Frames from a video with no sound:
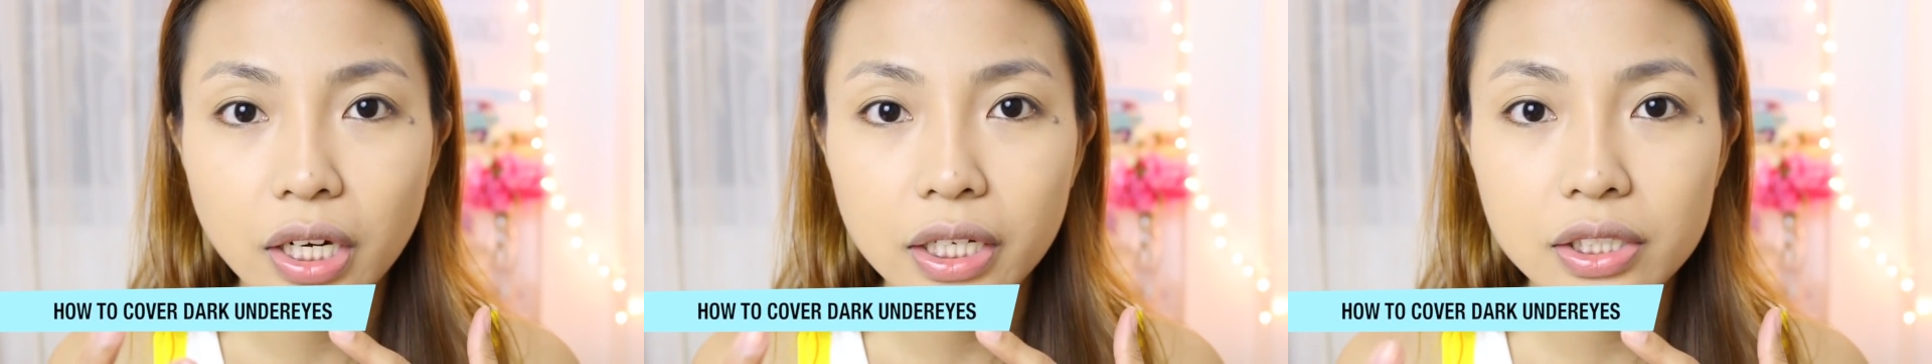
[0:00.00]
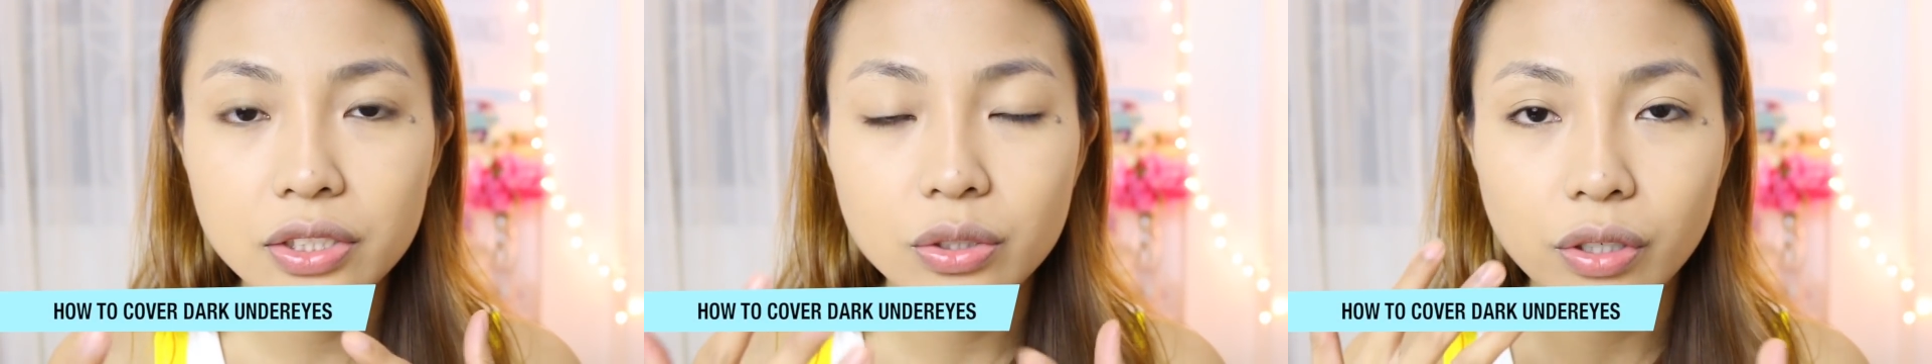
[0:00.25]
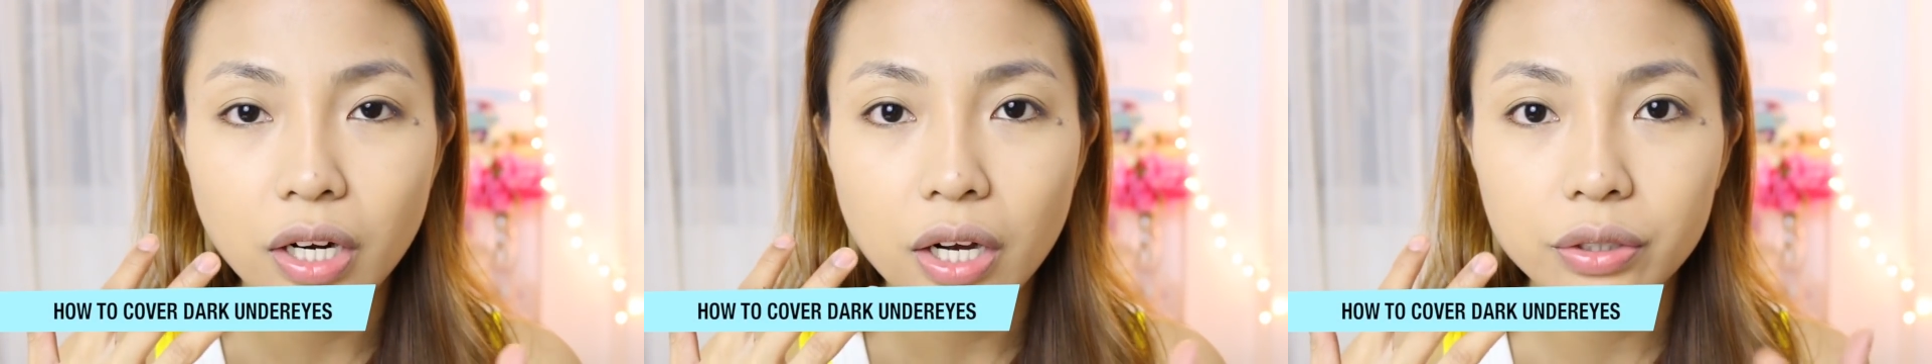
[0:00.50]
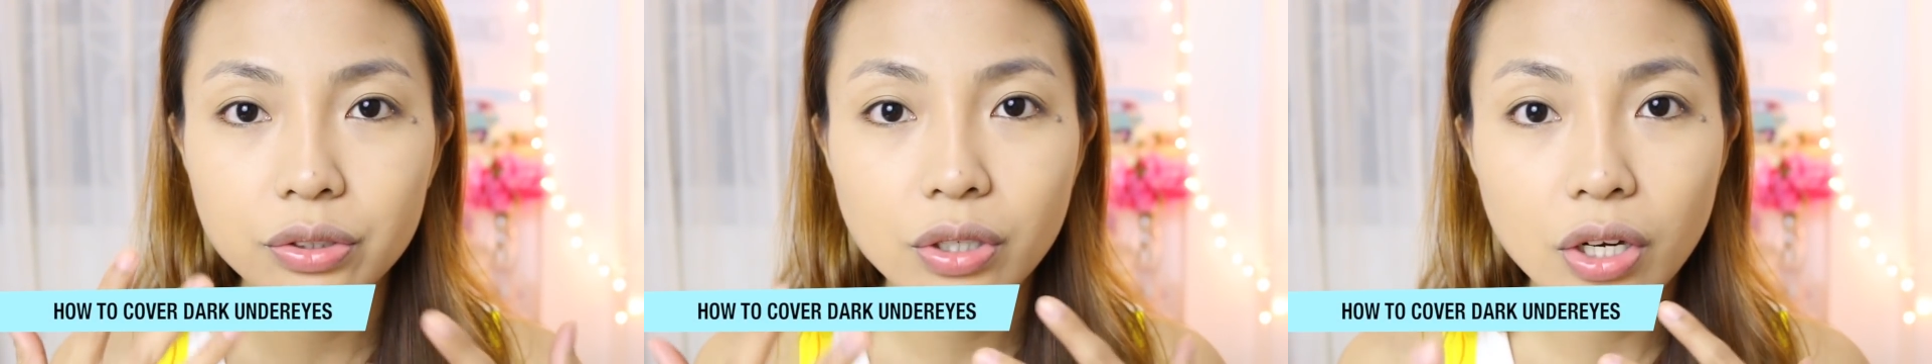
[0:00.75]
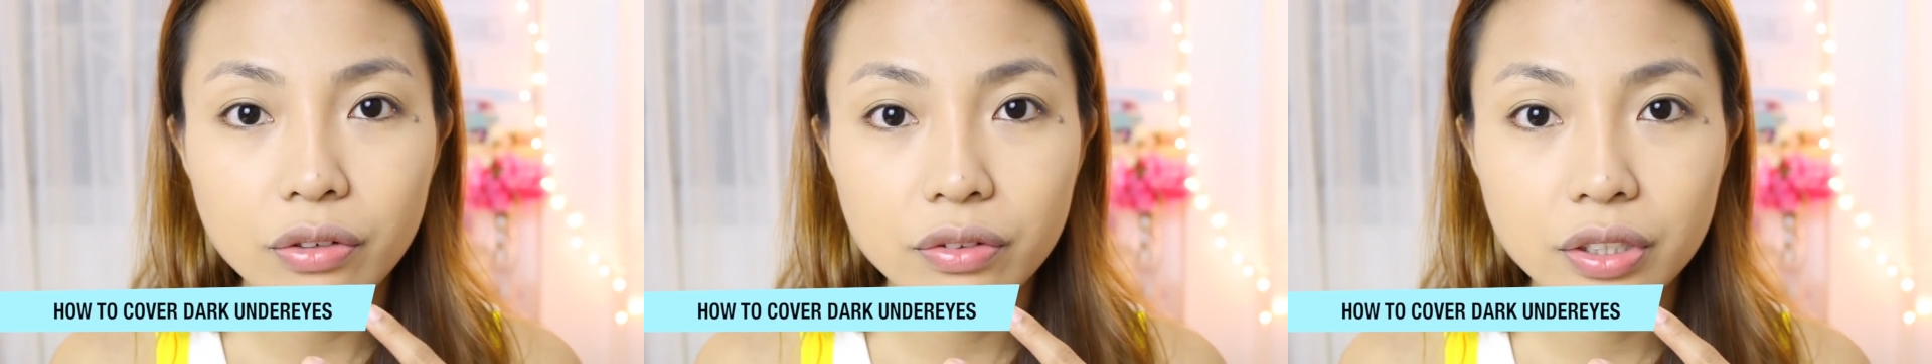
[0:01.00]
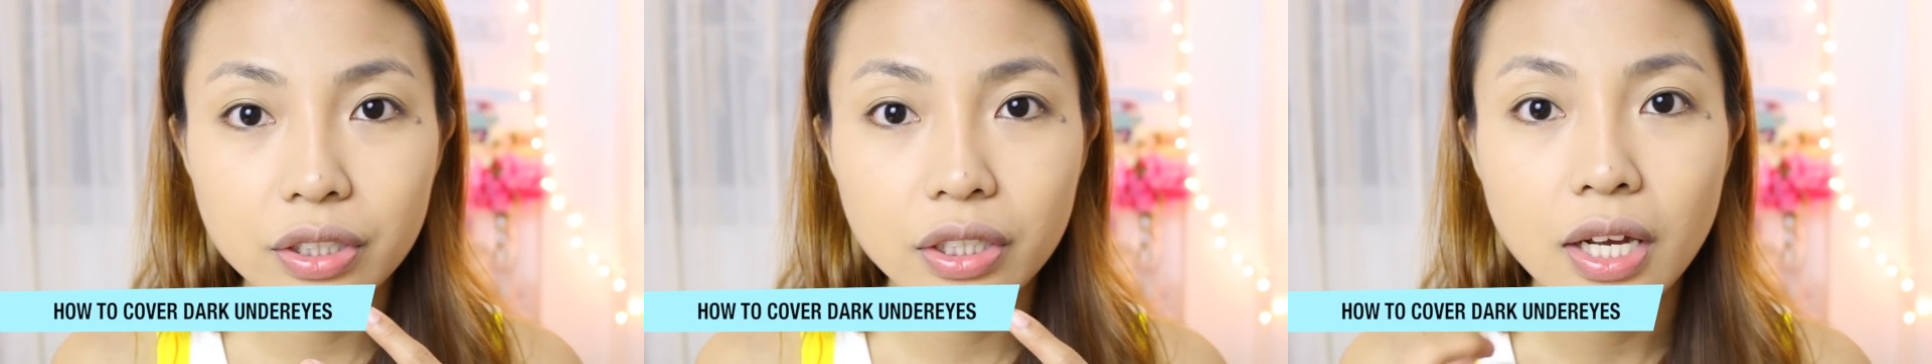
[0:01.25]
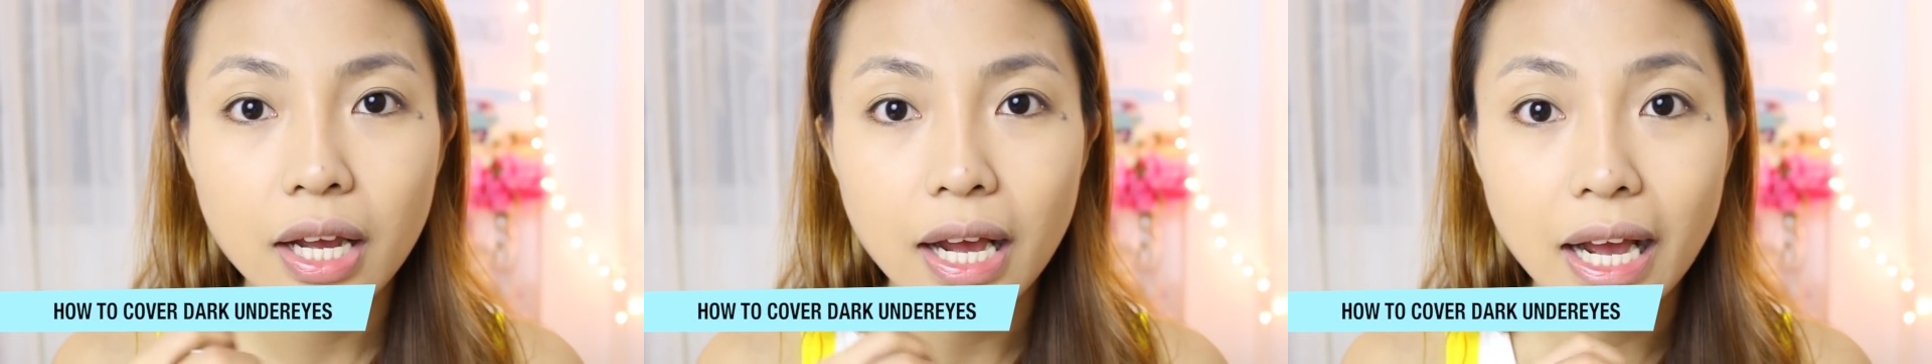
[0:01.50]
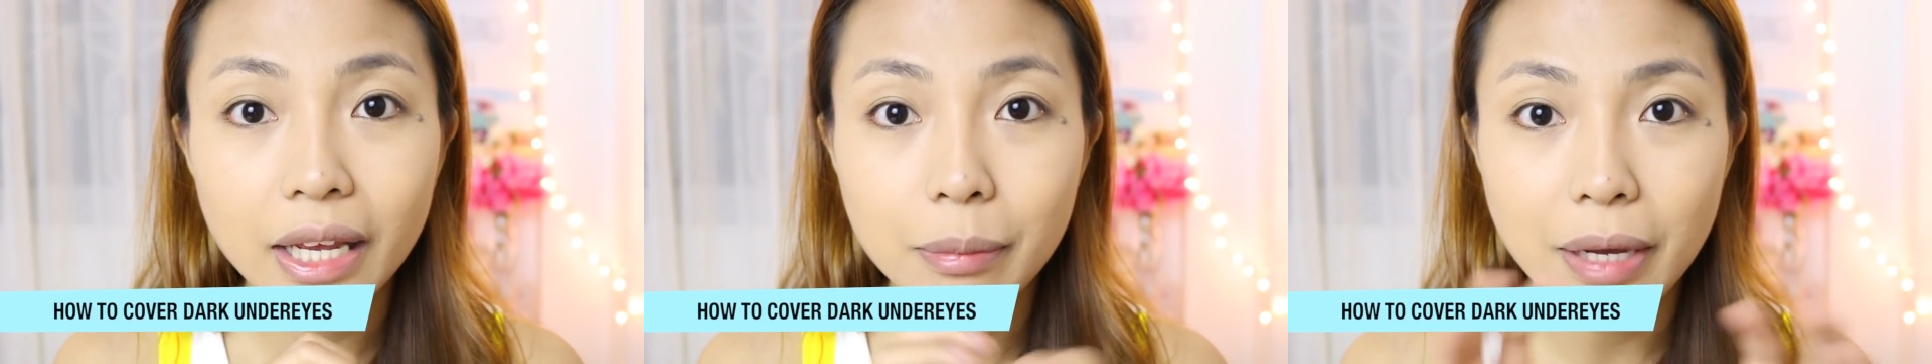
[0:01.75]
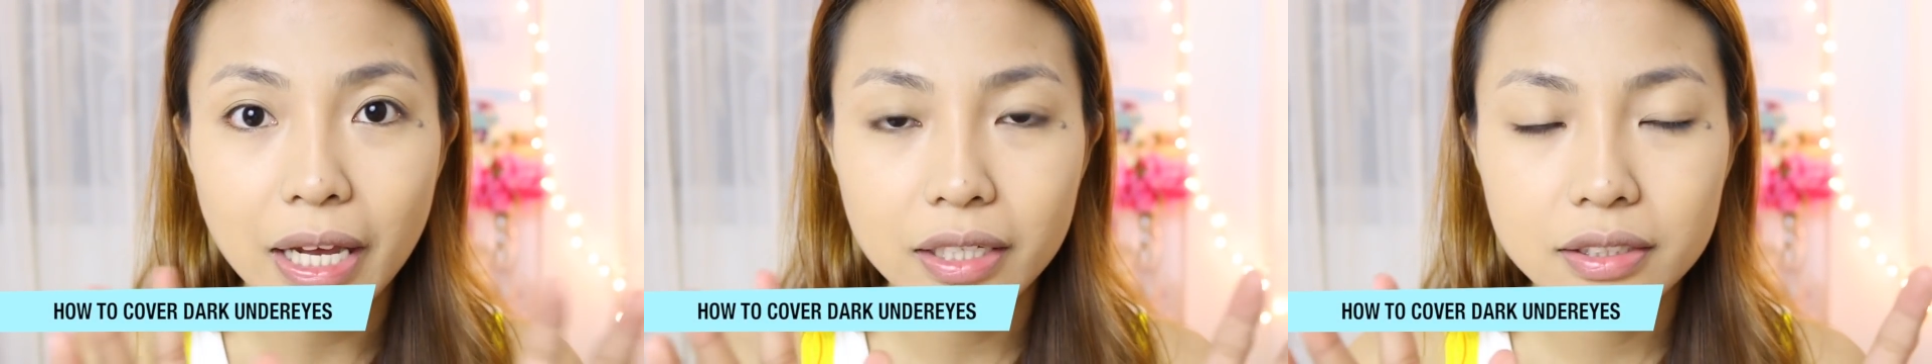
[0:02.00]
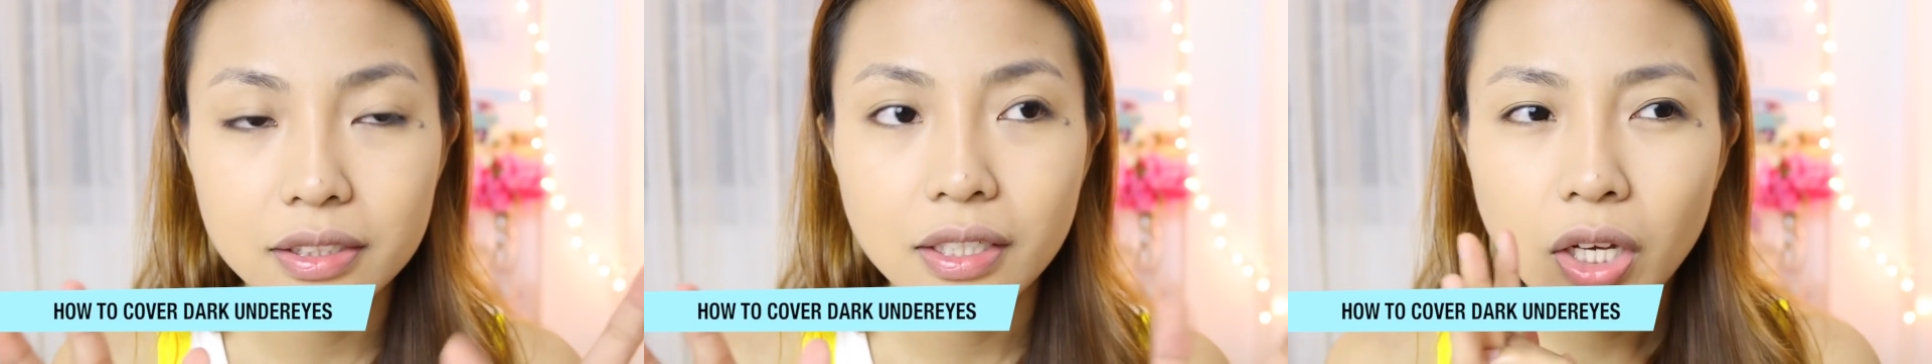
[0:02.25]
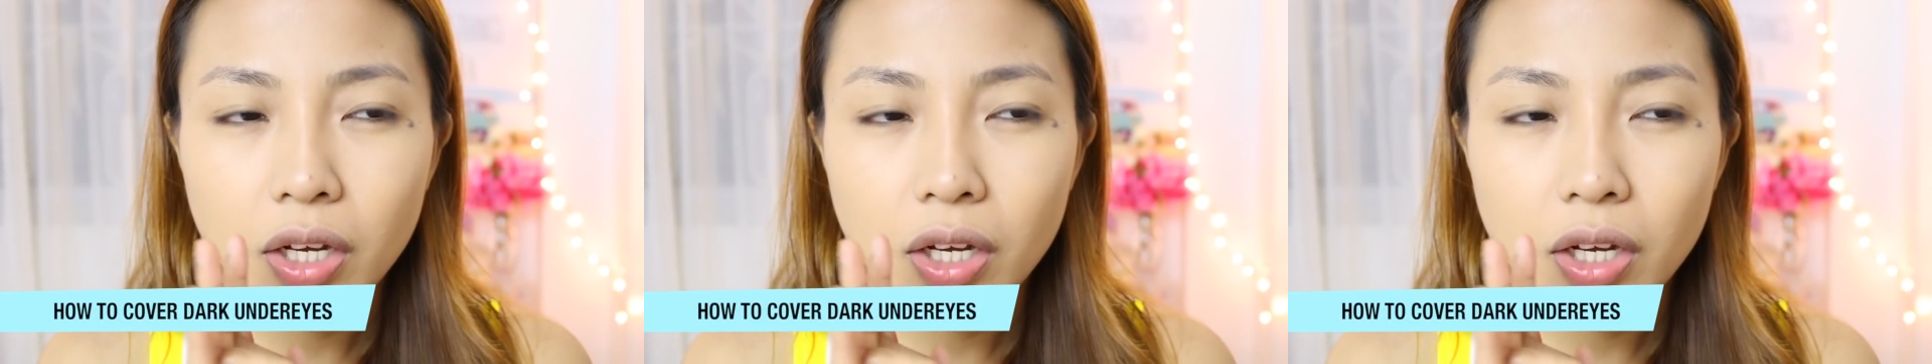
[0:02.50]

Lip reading: eyes or how to cover eye bags.